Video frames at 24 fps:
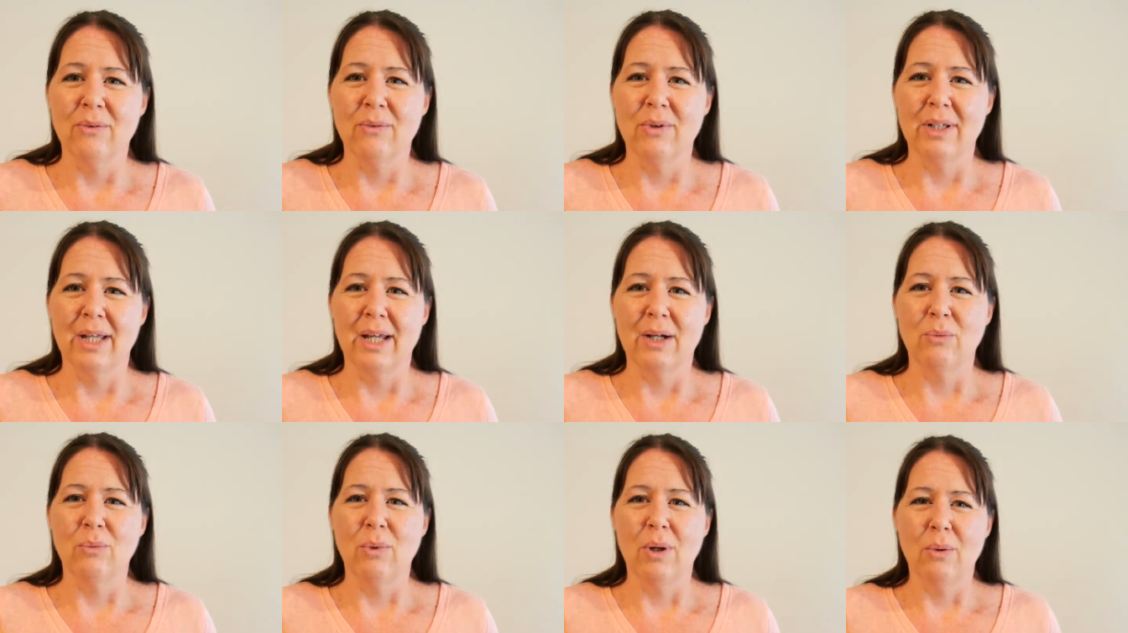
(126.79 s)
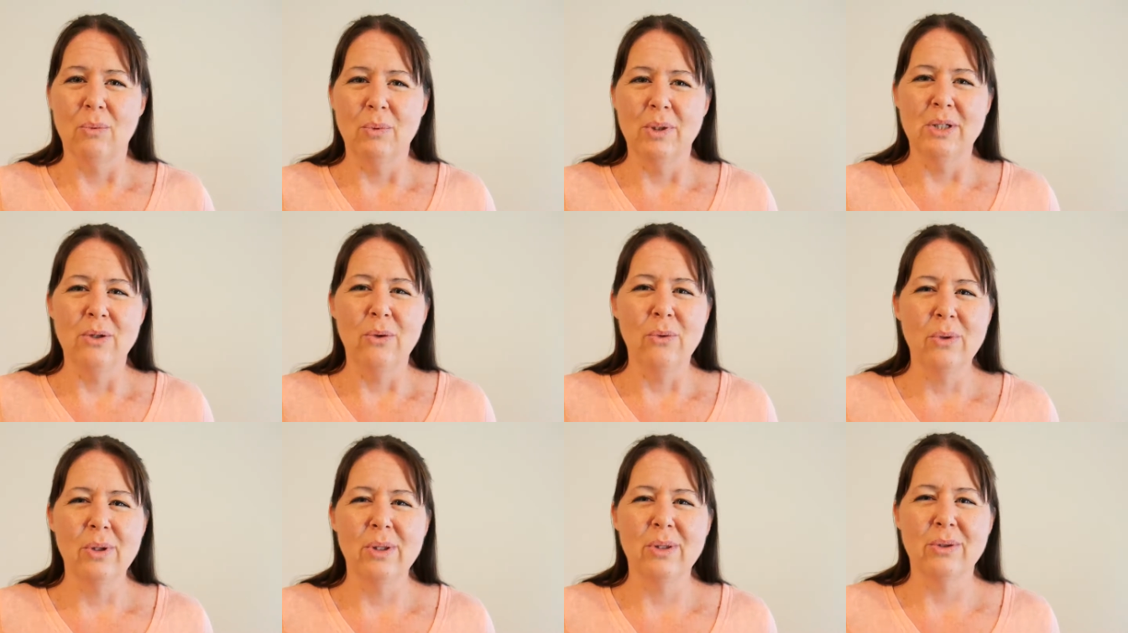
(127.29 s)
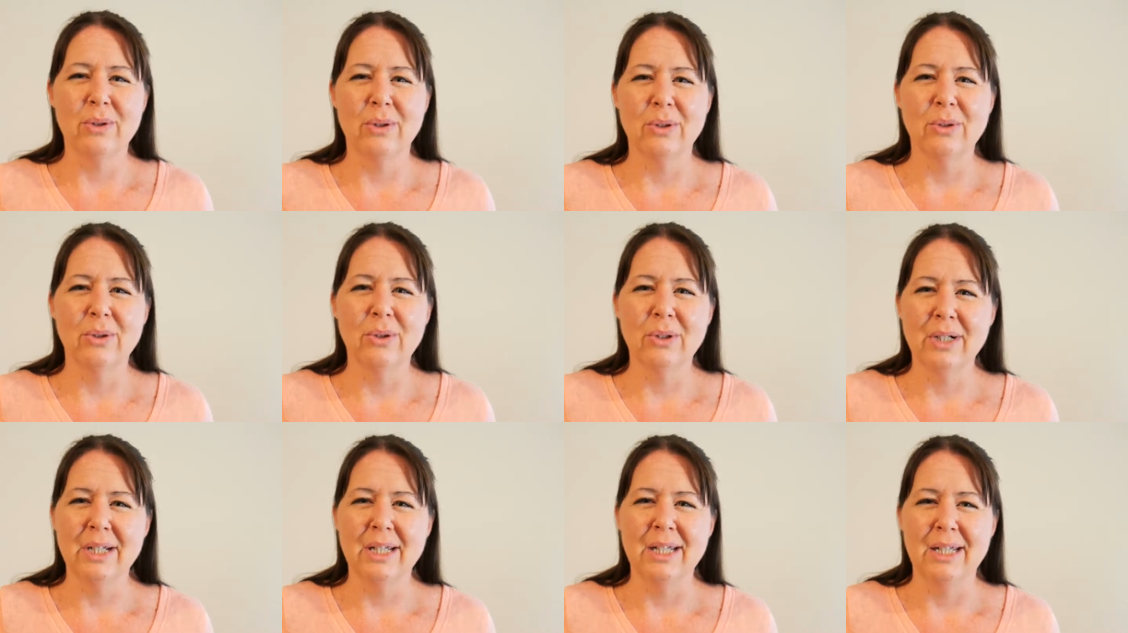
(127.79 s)
And we're like, well, we know that the
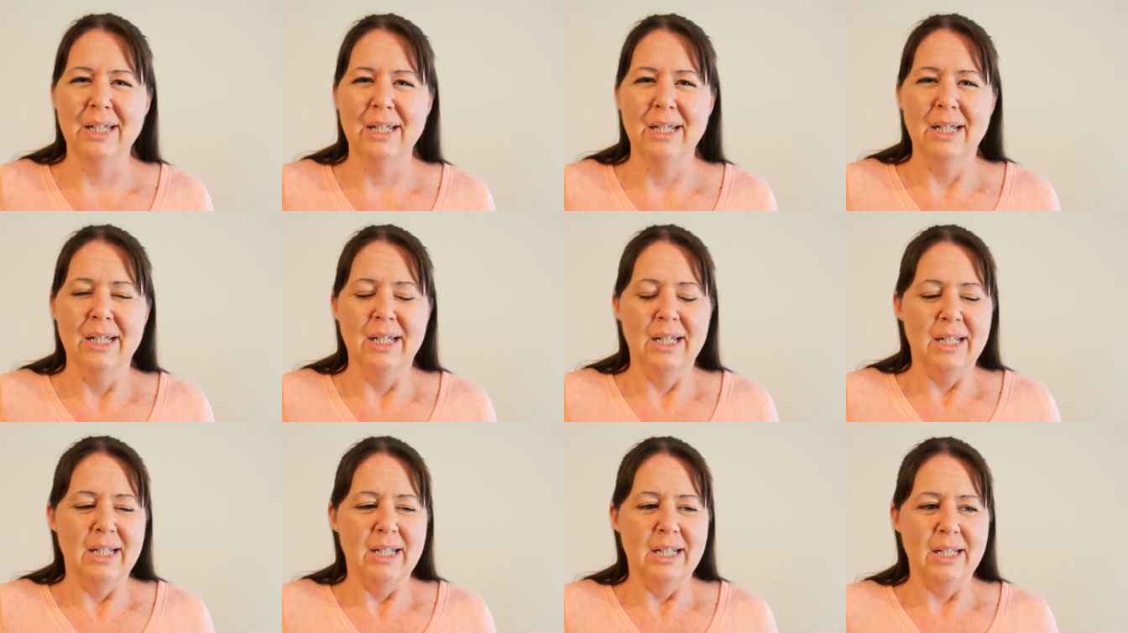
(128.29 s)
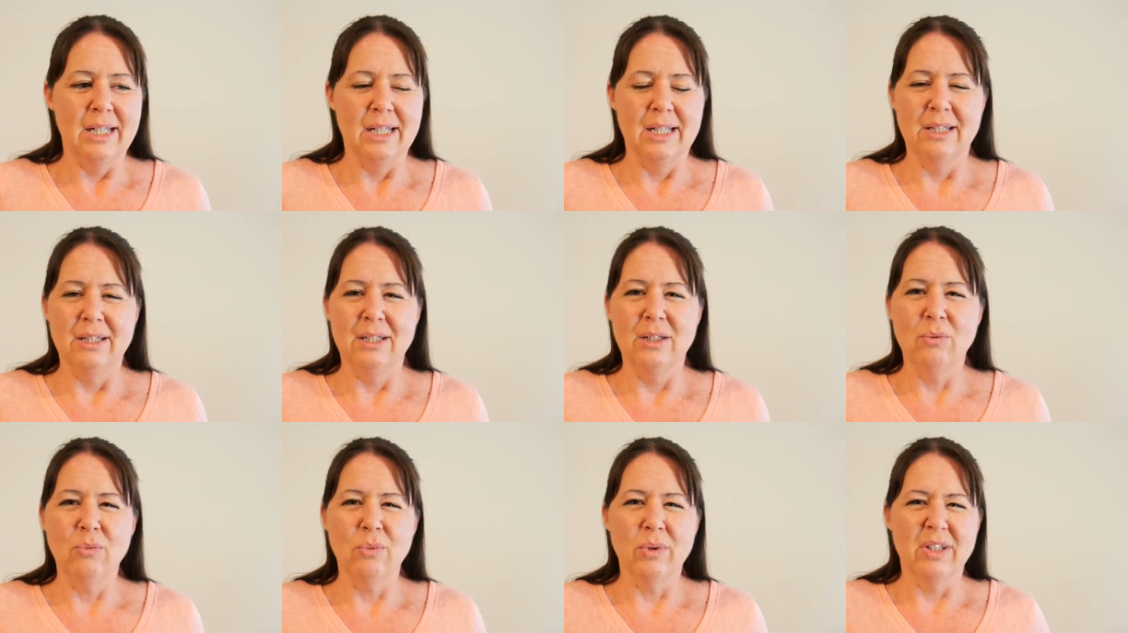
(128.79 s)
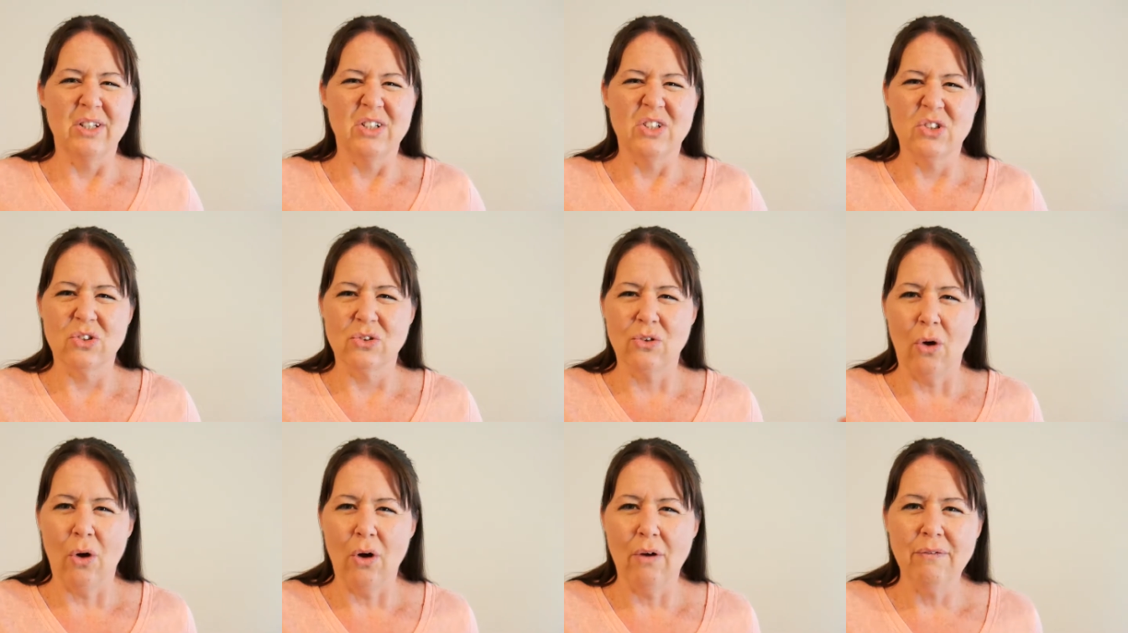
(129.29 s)
cookie, it, it didn't really
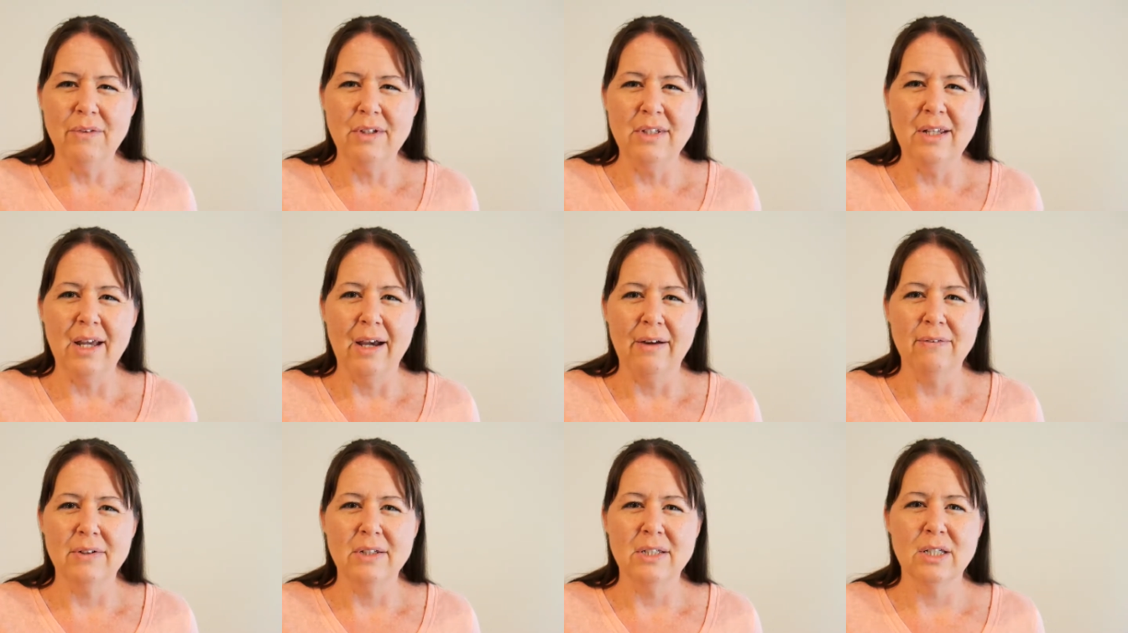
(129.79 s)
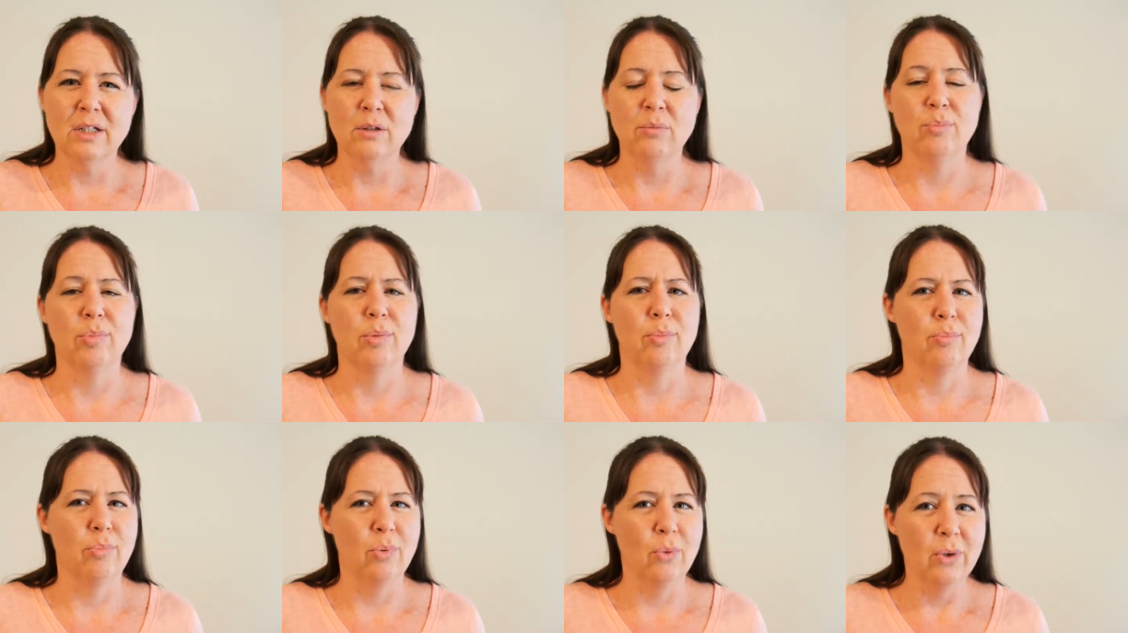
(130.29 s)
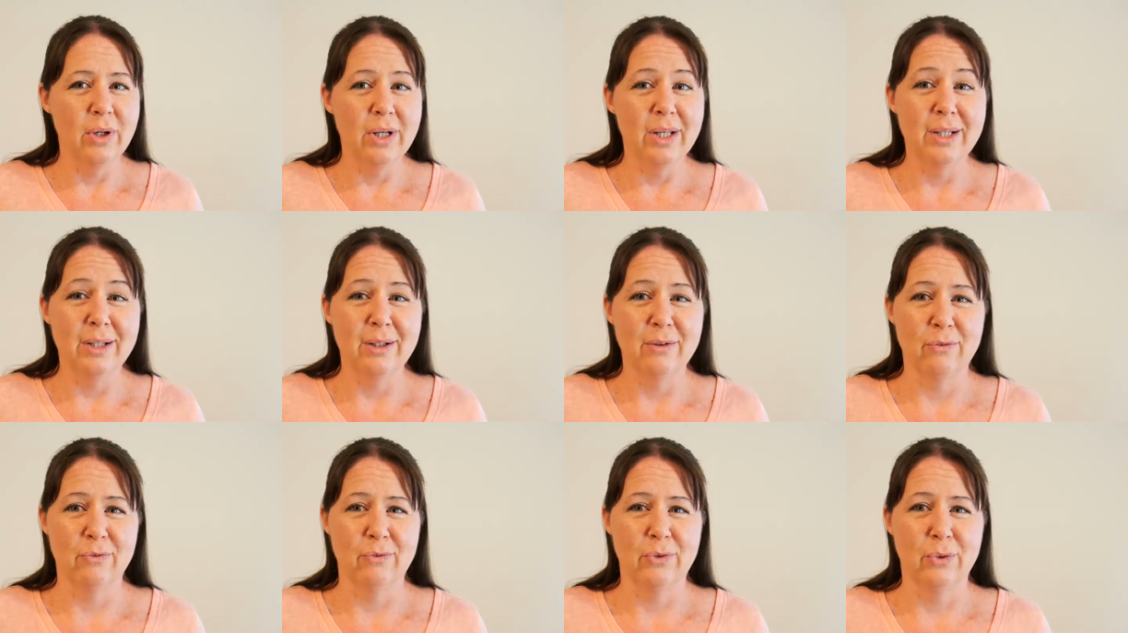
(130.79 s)
solve the deficit, but boy,
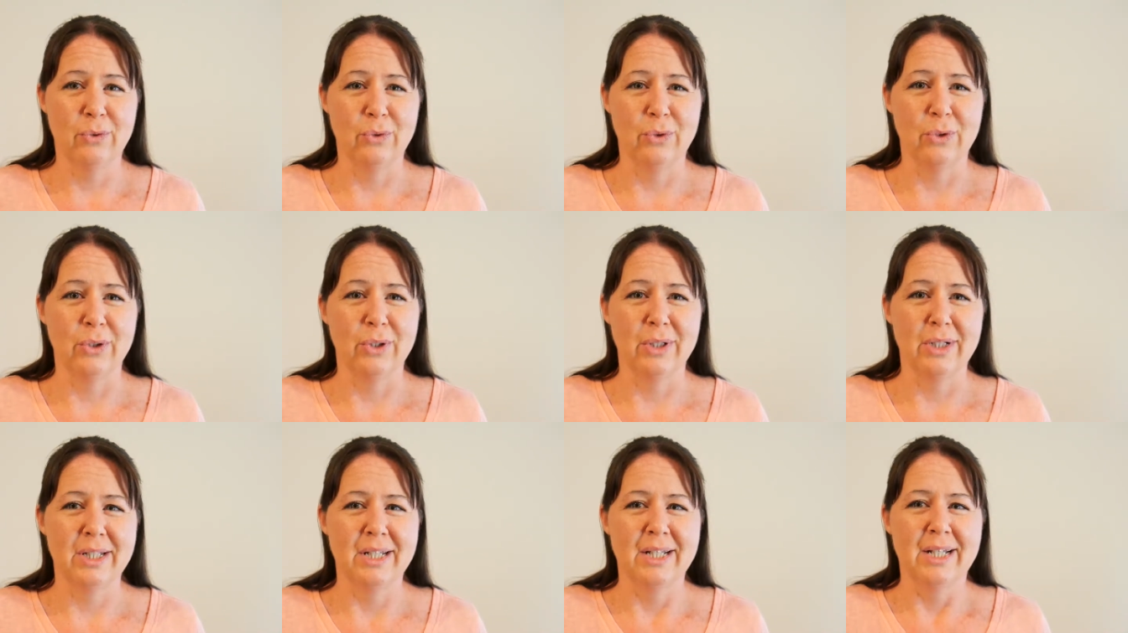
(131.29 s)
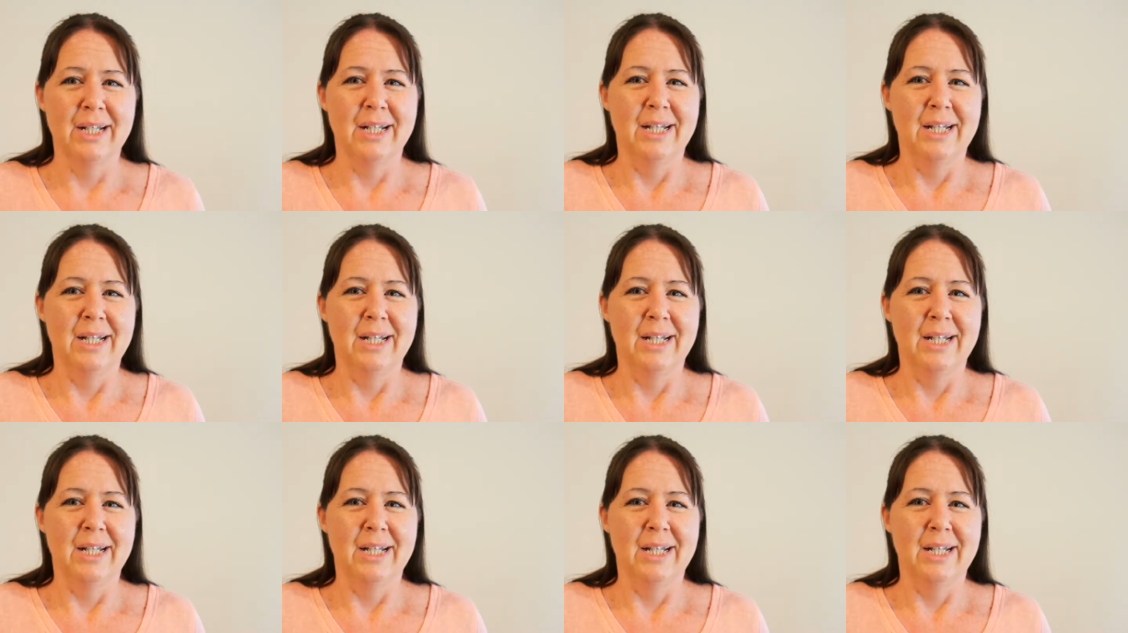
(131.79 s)
did it feel good.